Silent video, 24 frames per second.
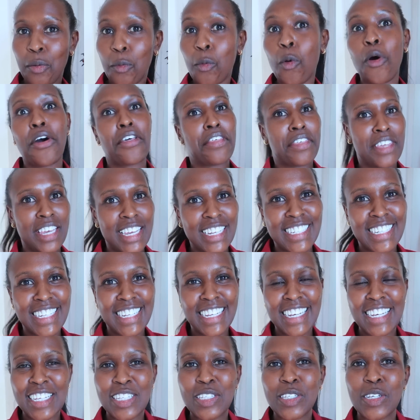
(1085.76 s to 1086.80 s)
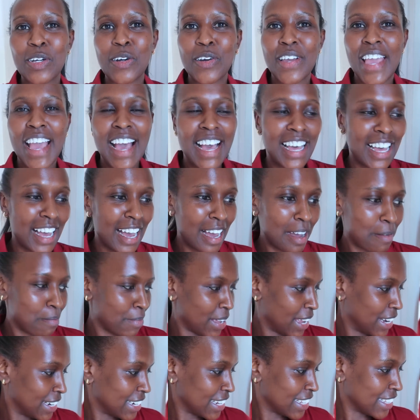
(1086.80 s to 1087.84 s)
worth it. So yeah,
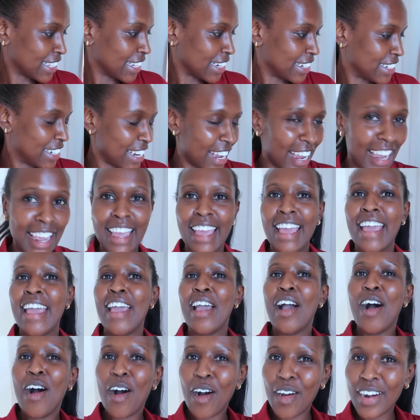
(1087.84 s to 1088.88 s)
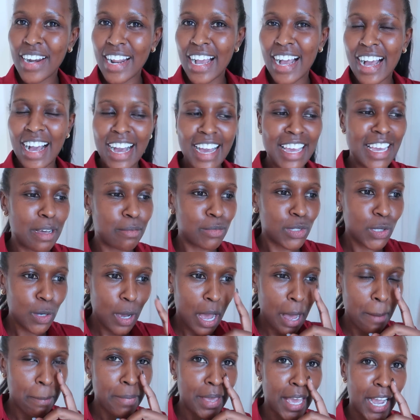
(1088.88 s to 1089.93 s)
I'm ending the day on a high. I'm so
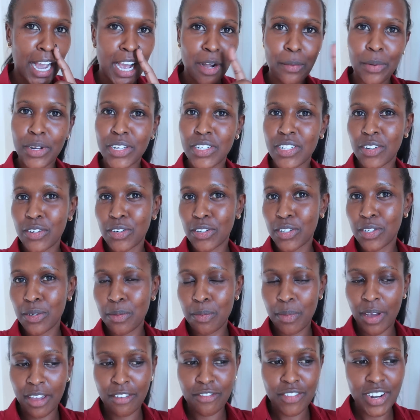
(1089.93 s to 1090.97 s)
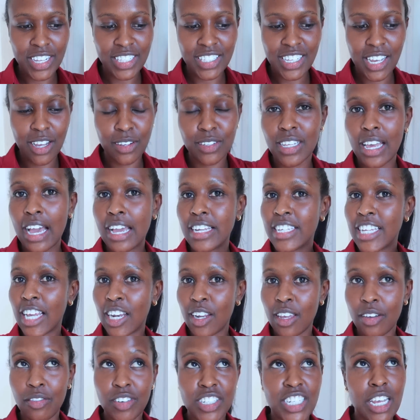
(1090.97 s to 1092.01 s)
happy. I can't wait to go to my friend's house. I
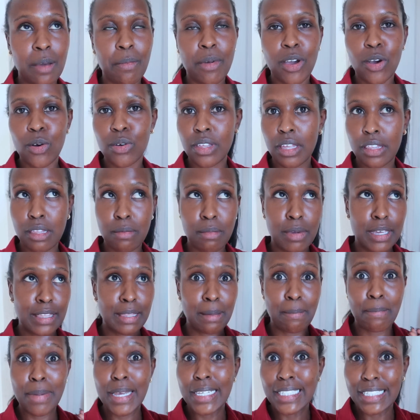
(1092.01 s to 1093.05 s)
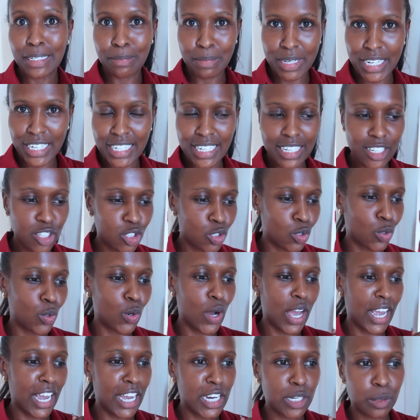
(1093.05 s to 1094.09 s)
tell you, every time I go there, they make the best meat.
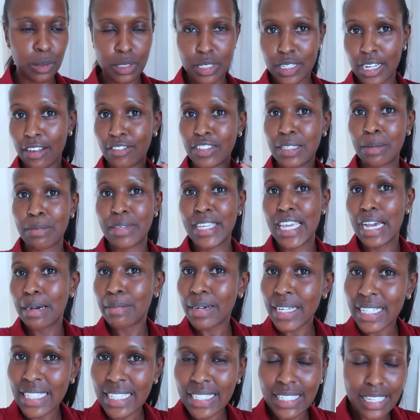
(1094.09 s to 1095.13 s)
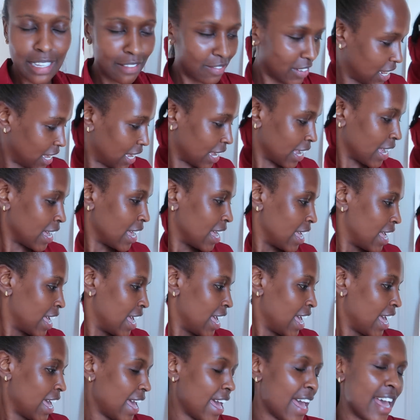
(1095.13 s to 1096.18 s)
So I can't wait to have some nyama this evening
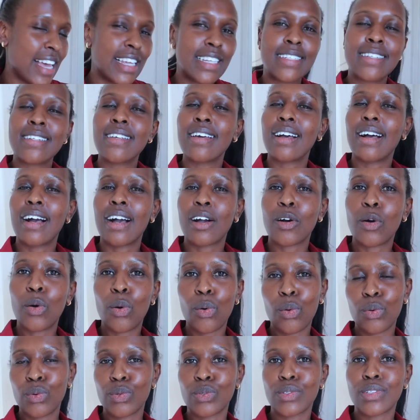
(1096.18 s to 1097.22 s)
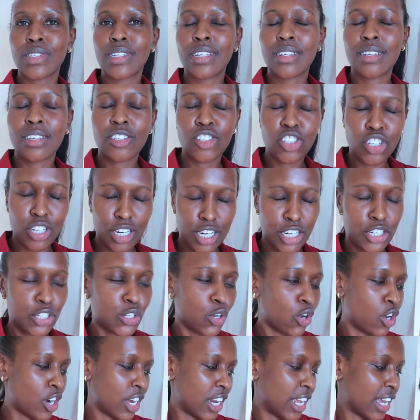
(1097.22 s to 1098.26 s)
and a cold gin and
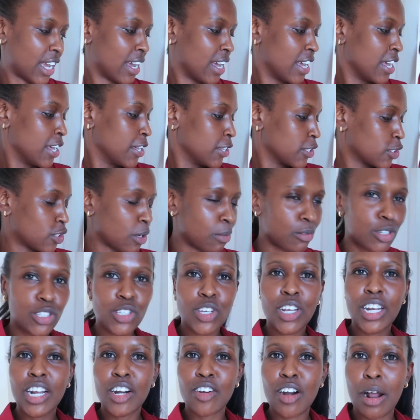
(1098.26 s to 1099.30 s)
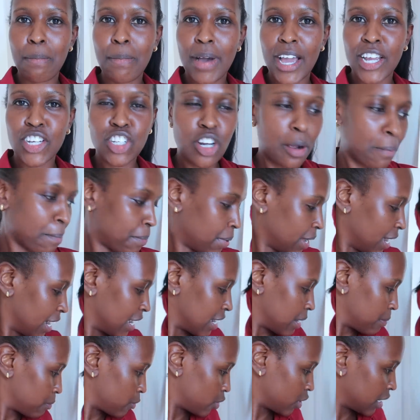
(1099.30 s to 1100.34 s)
tonic. So I'm just going to grab my jumper
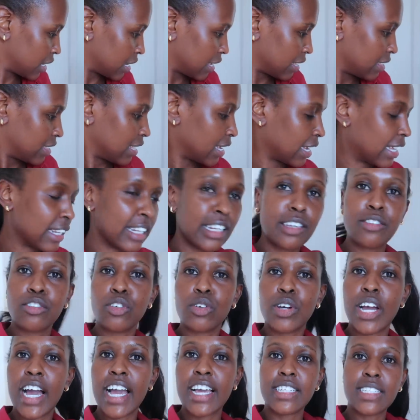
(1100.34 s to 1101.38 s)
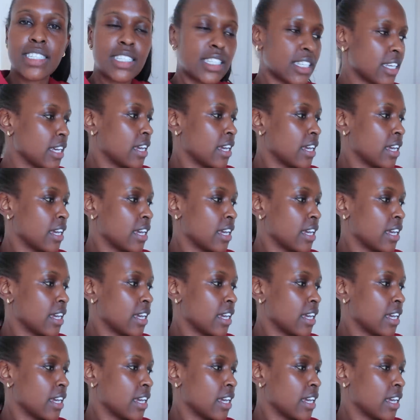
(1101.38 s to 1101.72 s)
and I'm going to, I think, leave you guys